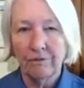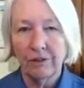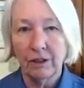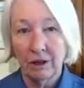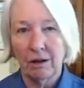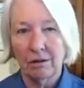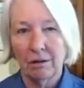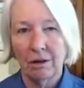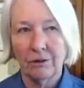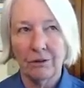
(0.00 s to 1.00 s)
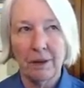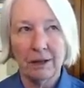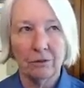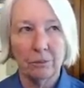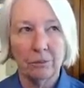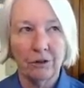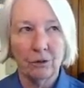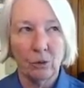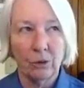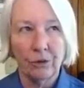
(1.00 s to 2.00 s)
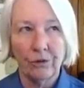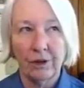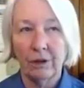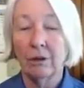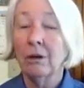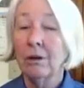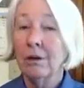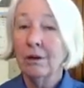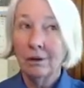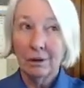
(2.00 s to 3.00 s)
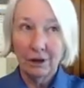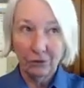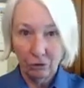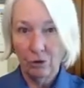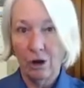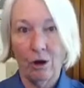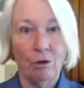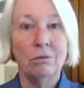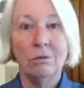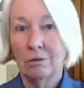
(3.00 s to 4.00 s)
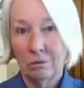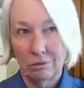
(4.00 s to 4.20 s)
fetal alcohol spectrum disorders, and as you know,